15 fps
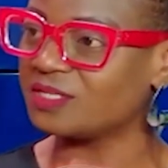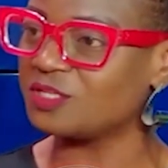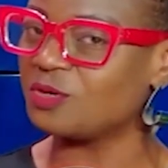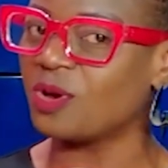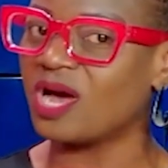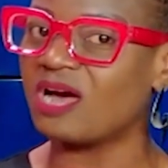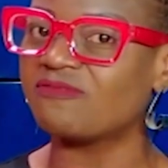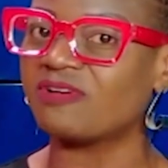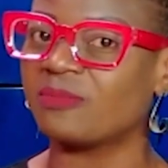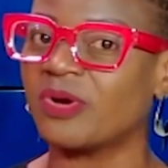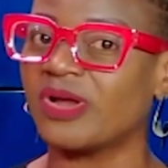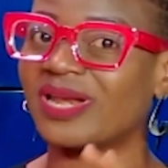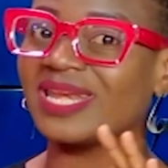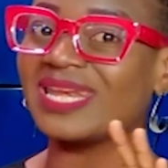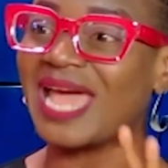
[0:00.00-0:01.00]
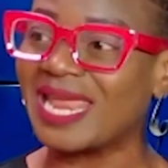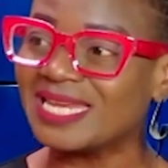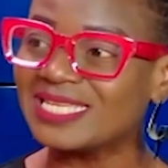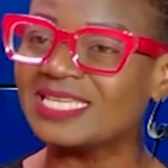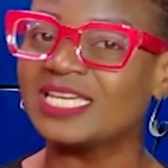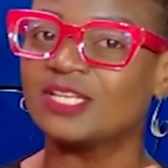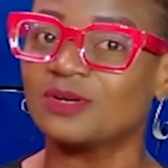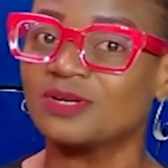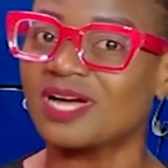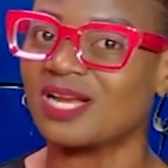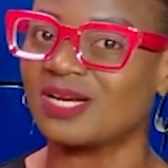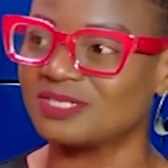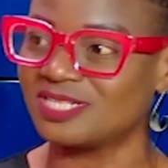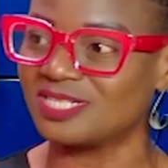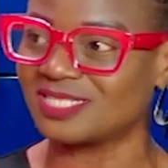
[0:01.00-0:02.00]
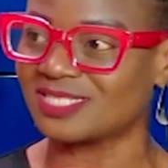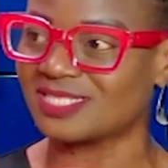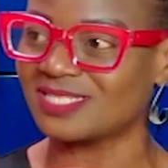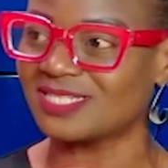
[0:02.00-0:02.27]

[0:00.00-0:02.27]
you have about 9 kilocalories.